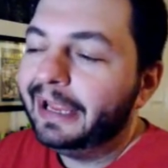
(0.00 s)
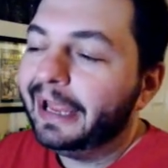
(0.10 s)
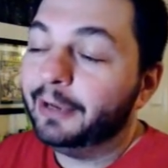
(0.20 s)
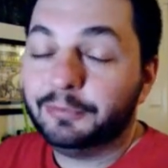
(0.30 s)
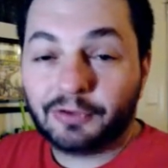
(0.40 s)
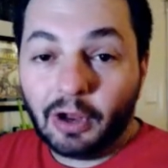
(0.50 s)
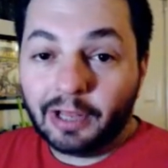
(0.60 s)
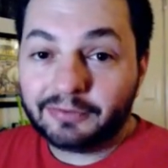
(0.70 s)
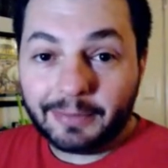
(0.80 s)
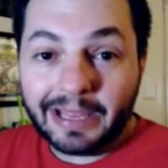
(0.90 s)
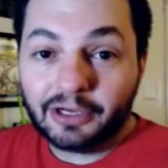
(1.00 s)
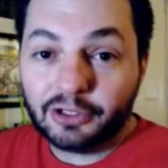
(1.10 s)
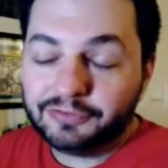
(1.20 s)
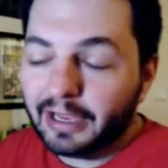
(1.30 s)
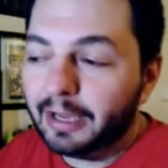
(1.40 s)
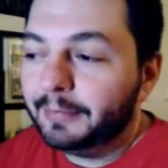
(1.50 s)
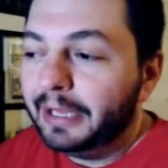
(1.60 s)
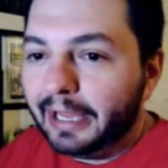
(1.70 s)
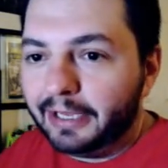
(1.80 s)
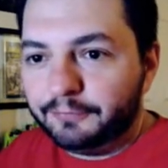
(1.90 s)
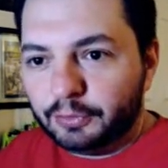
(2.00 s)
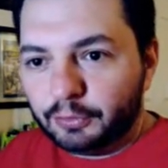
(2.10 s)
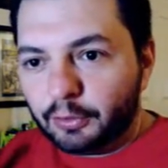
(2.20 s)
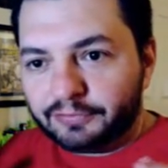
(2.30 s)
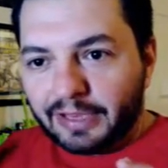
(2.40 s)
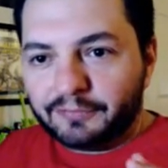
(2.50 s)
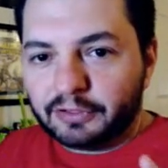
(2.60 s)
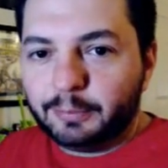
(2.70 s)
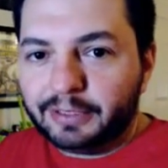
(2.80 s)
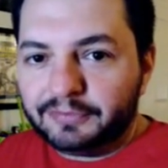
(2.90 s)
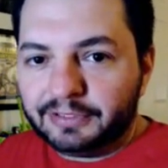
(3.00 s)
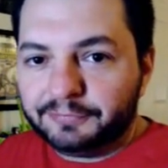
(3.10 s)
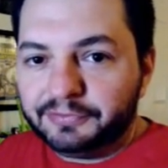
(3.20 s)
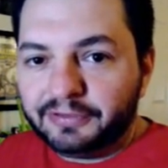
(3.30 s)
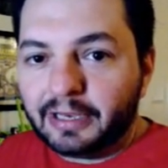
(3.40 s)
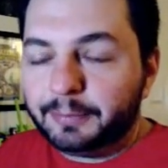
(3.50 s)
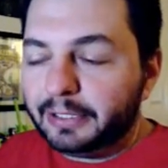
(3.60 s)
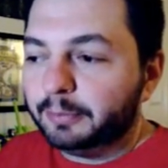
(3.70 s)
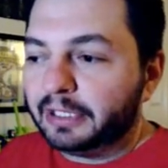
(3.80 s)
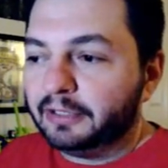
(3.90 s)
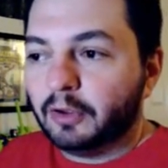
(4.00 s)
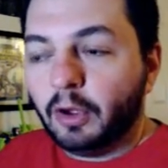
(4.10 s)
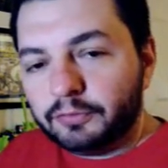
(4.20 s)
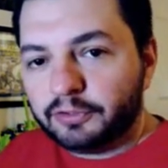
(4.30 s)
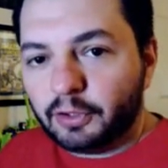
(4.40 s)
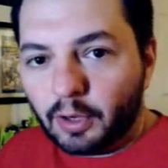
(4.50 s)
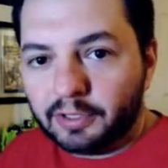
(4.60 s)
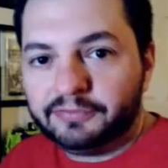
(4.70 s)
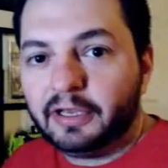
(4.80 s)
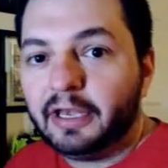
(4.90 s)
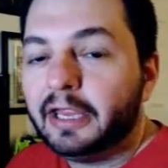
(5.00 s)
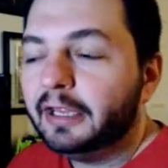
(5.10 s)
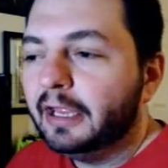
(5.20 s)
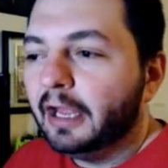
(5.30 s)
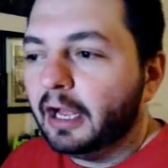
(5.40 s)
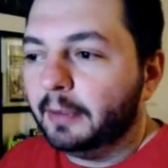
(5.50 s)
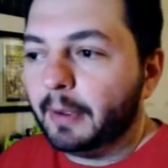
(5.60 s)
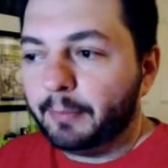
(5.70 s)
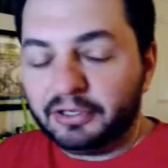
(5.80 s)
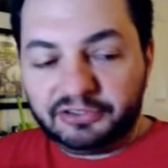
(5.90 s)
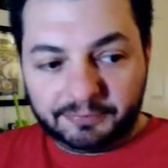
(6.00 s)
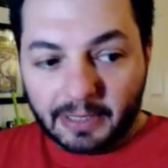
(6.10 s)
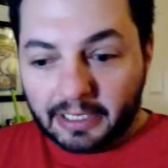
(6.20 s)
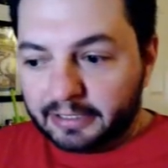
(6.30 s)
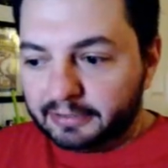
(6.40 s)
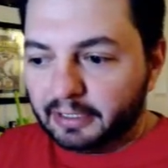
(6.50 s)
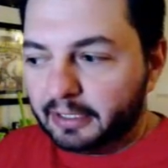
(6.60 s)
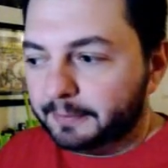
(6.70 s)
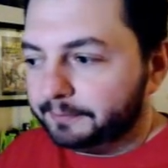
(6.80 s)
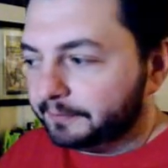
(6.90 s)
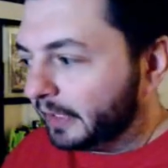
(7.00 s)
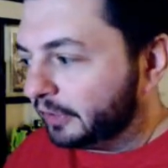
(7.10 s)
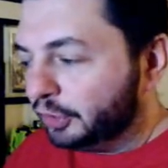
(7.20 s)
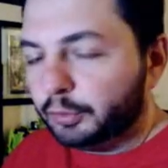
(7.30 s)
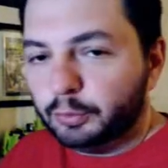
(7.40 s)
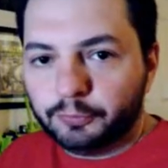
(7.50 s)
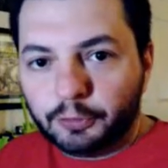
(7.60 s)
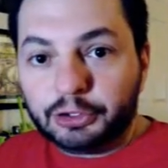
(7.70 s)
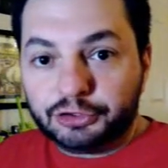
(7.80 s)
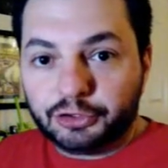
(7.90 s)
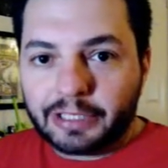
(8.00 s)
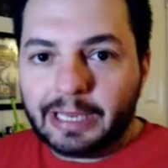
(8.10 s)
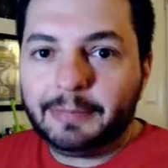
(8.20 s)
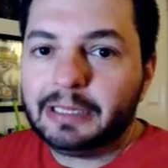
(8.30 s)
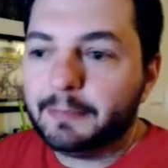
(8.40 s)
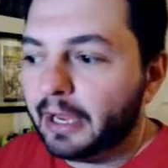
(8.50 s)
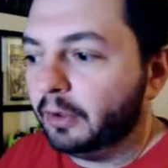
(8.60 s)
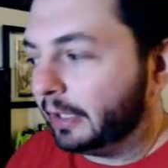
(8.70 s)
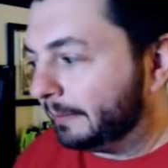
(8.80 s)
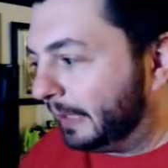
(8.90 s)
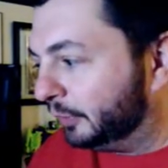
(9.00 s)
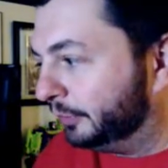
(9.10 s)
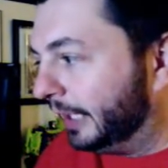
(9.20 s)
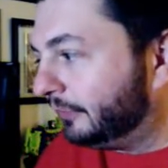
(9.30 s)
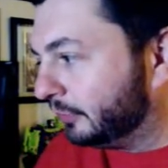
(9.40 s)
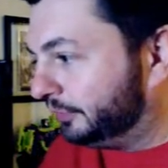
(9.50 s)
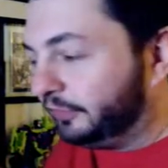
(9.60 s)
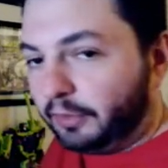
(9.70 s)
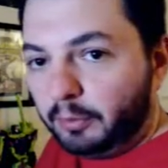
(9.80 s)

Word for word: and it was awesome. I had a good time. And if you'll notice, I have a little bit of a different setup here because also on Sunday, um, a bunch of my um, like new furniture came in the mail, like my new desk, which is all